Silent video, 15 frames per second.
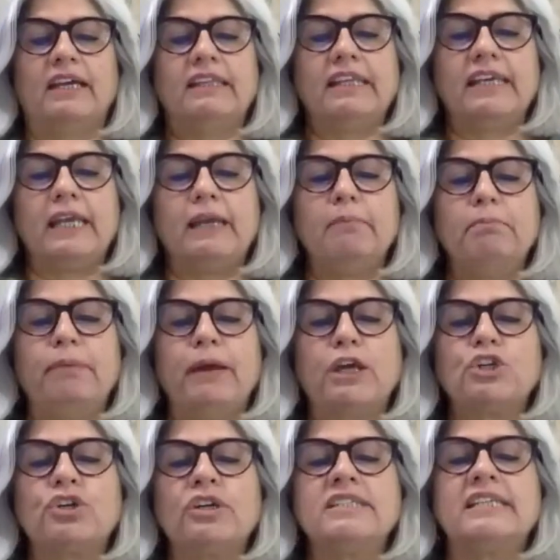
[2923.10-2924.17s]
The
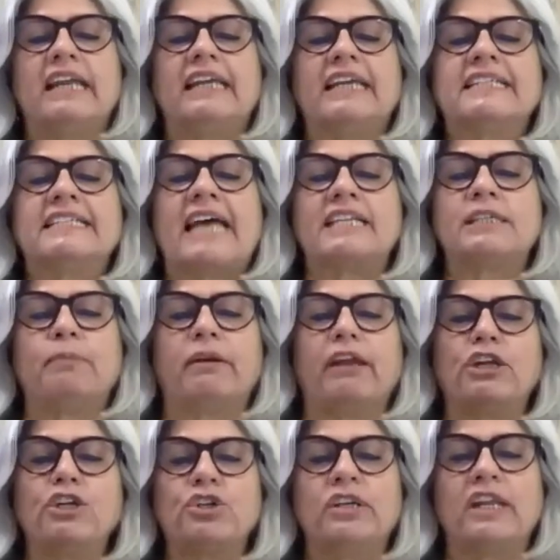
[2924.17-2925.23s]
impatience and
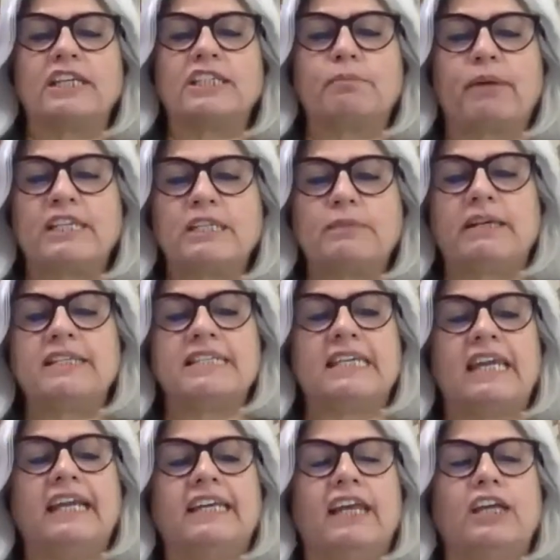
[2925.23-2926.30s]
exasperation expressed by
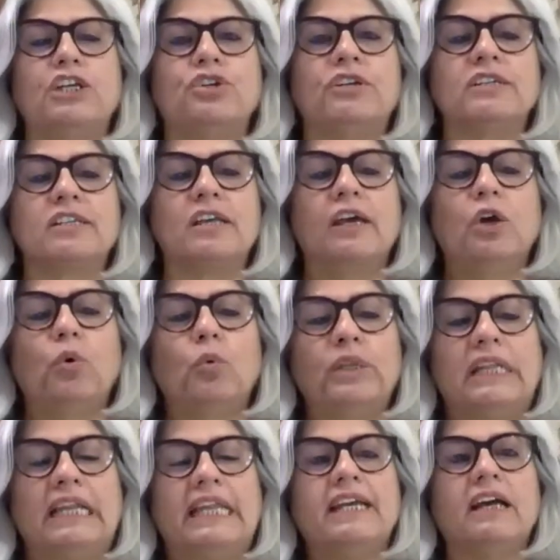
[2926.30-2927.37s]
state agents
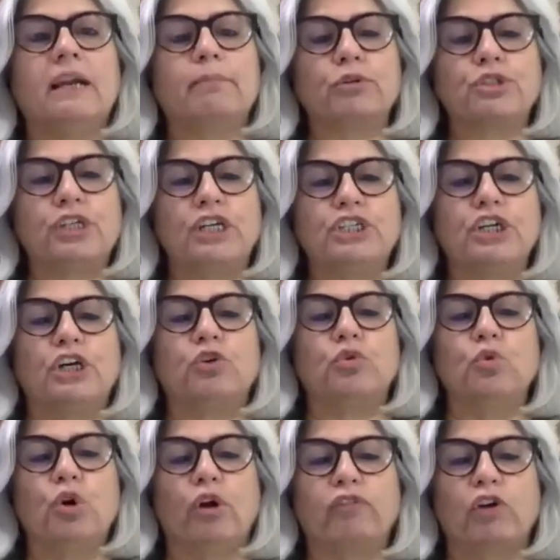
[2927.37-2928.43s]
with legal procedure,
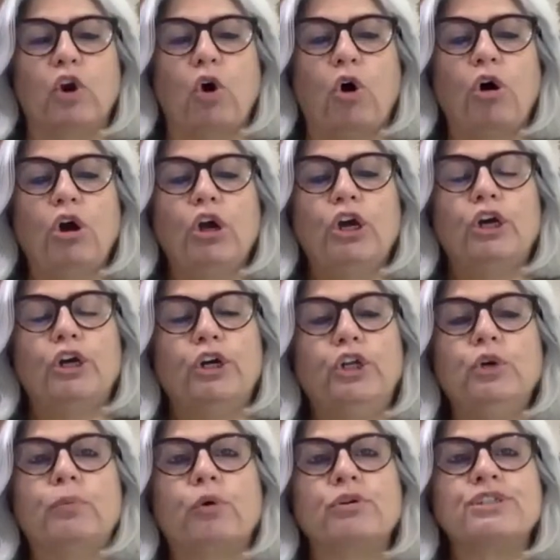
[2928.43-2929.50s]
rule of law,
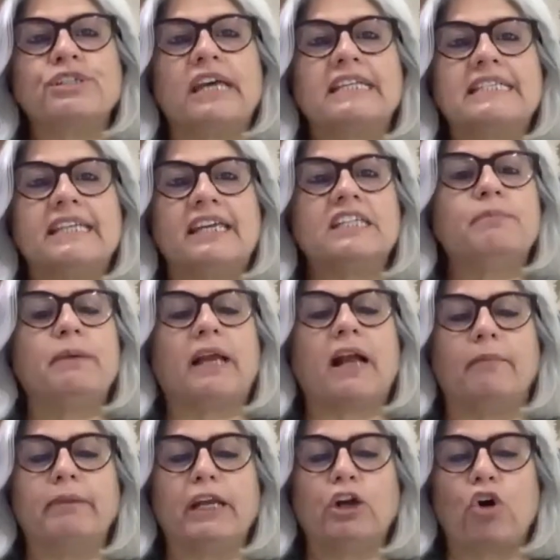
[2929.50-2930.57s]
due process is
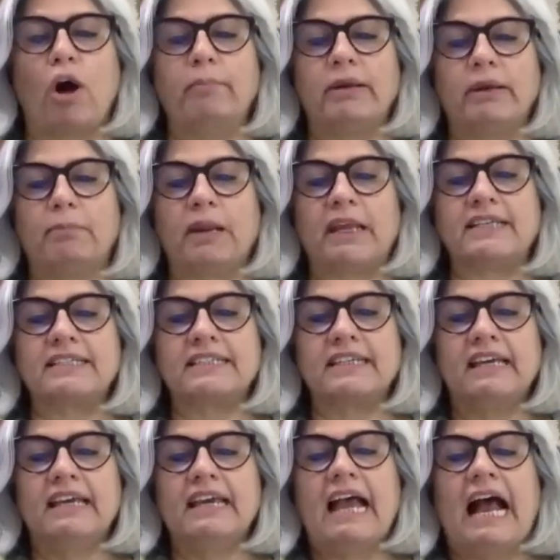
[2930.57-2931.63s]
becoming commonplace,
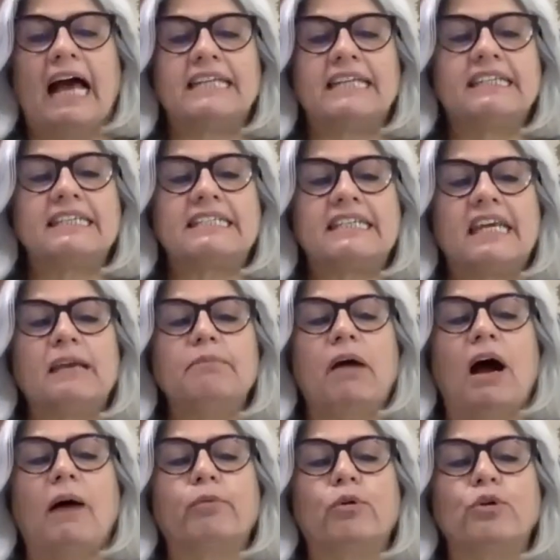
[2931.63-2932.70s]
as the same
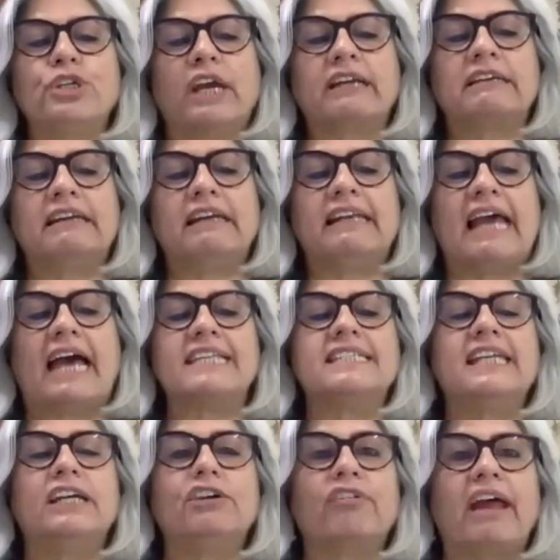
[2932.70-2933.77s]
are projected as
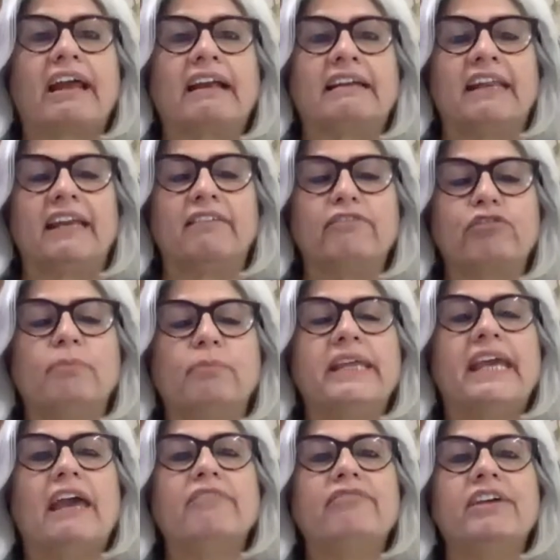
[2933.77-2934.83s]
detracting from
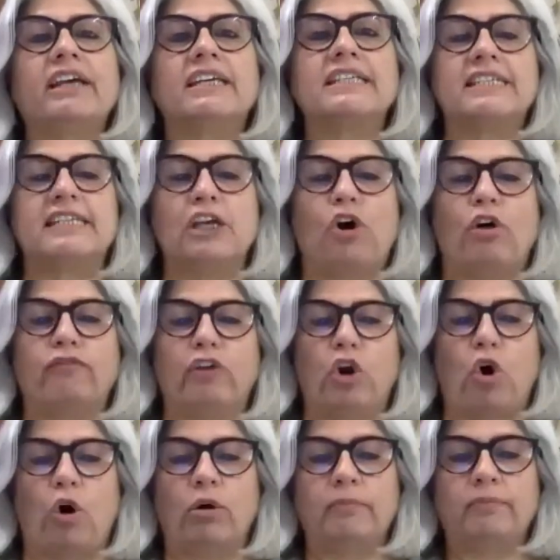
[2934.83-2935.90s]
the efficacy of
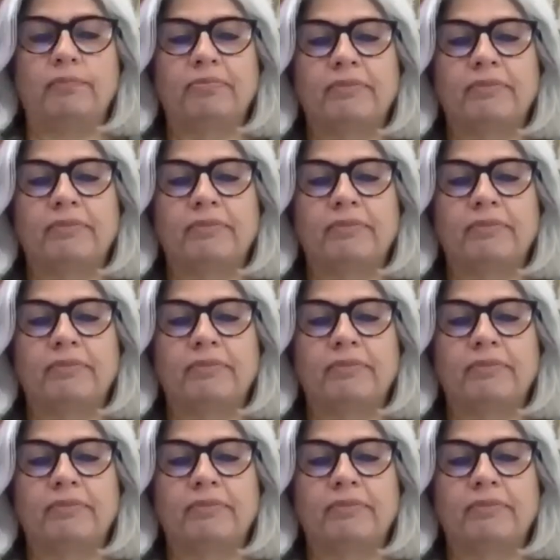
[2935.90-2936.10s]
law.